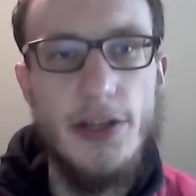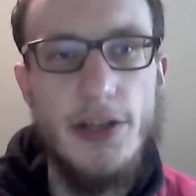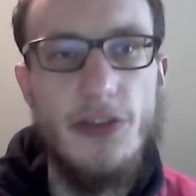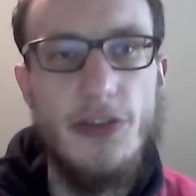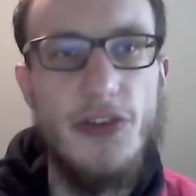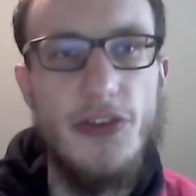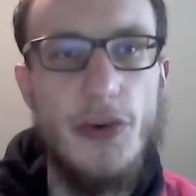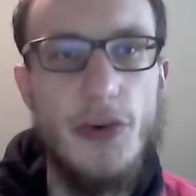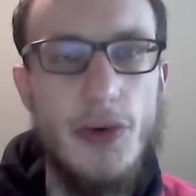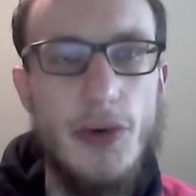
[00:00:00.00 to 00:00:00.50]

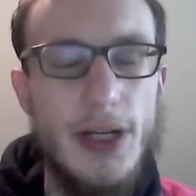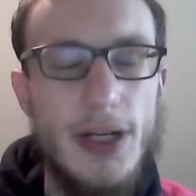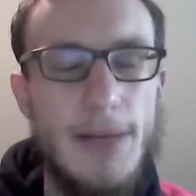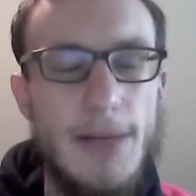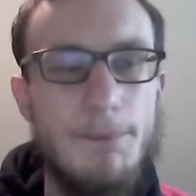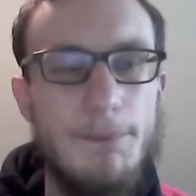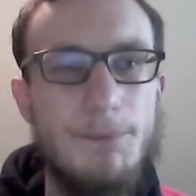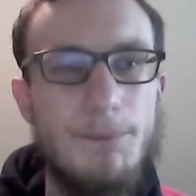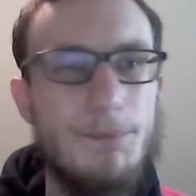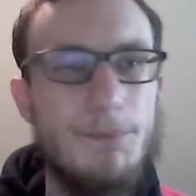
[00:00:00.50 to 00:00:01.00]
So
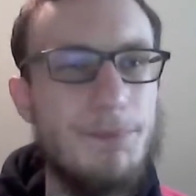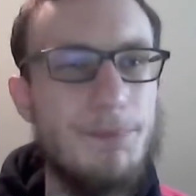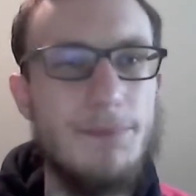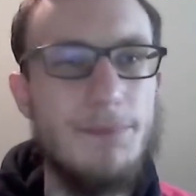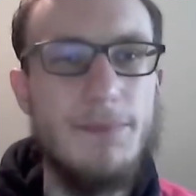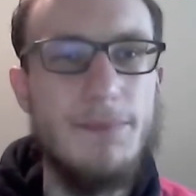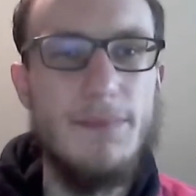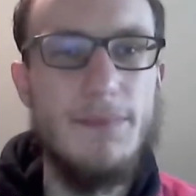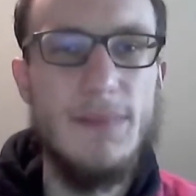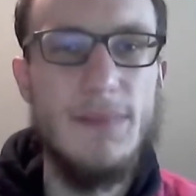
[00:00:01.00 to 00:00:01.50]

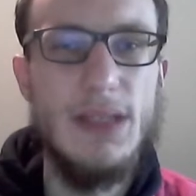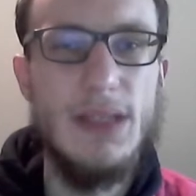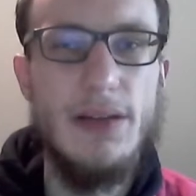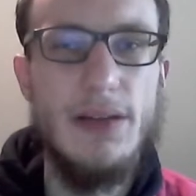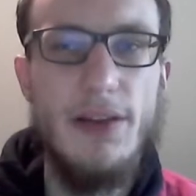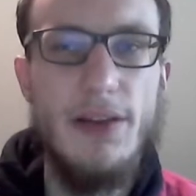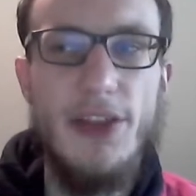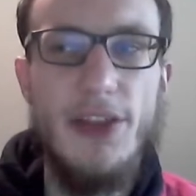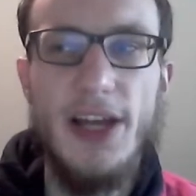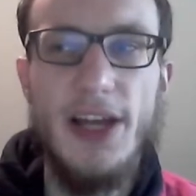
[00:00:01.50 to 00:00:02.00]

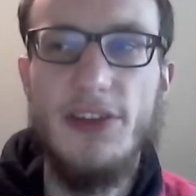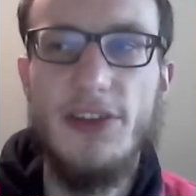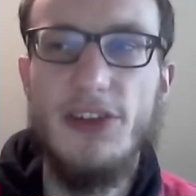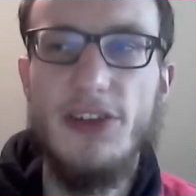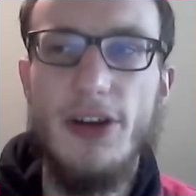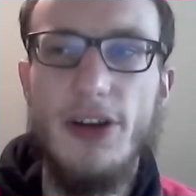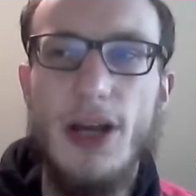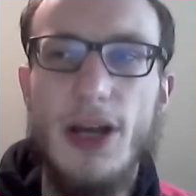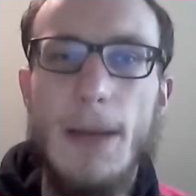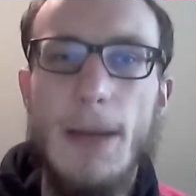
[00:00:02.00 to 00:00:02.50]
that
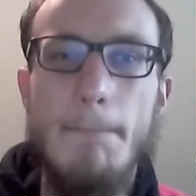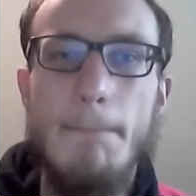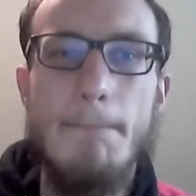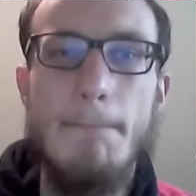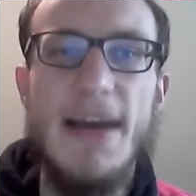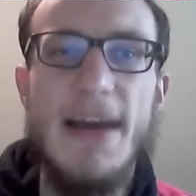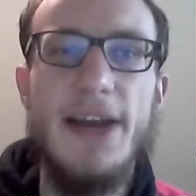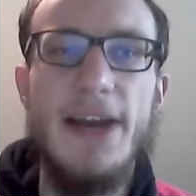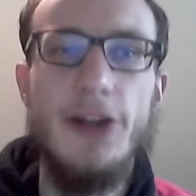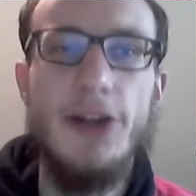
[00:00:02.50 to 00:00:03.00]

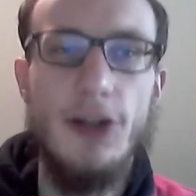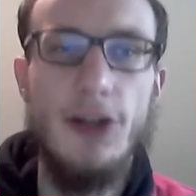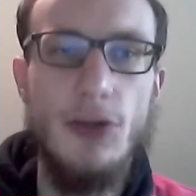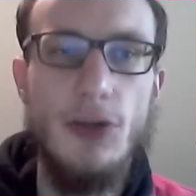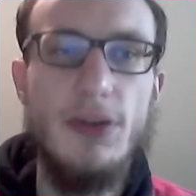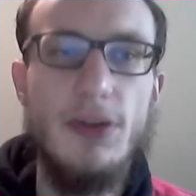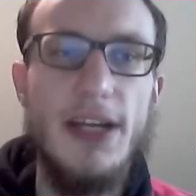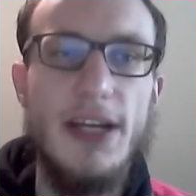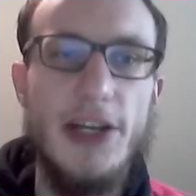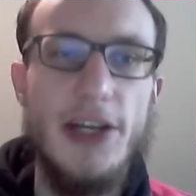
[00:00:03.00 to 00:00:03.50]
might not
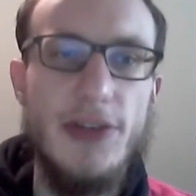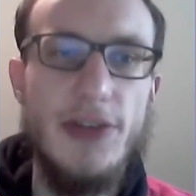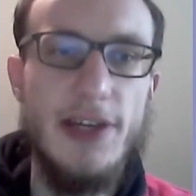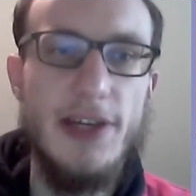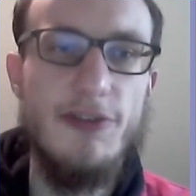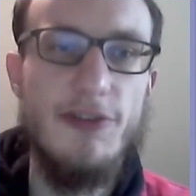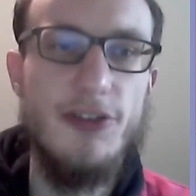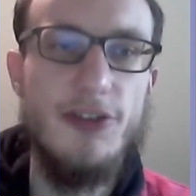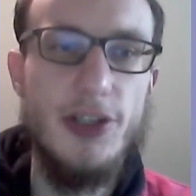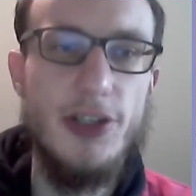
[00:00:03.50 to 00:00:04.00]
look like you
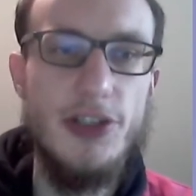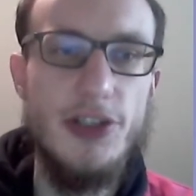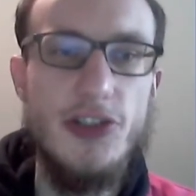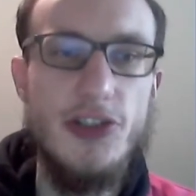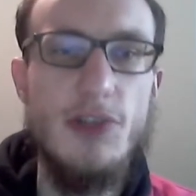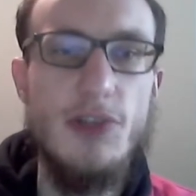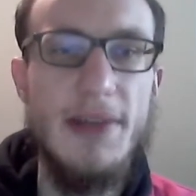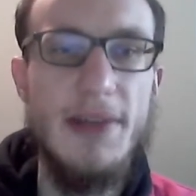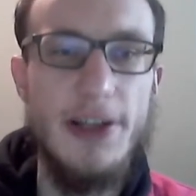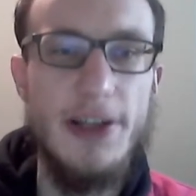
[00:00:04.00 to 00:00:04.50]
have
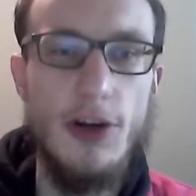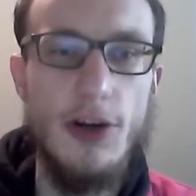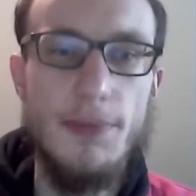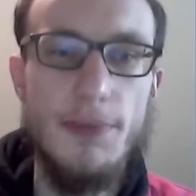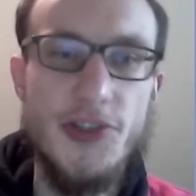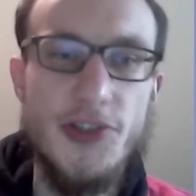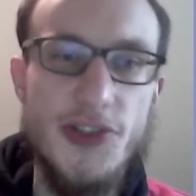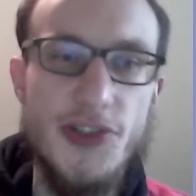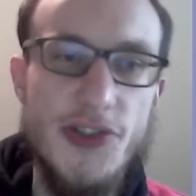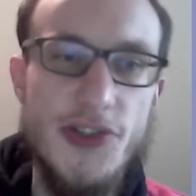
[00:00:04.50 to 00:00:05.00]
too many
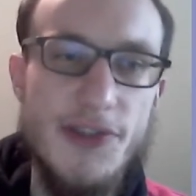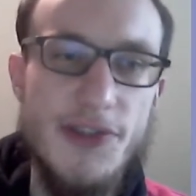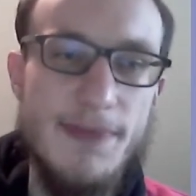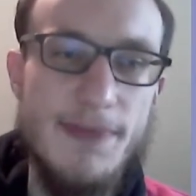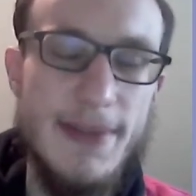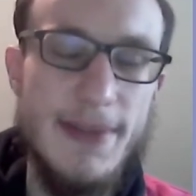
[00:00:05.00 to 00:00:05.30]
options.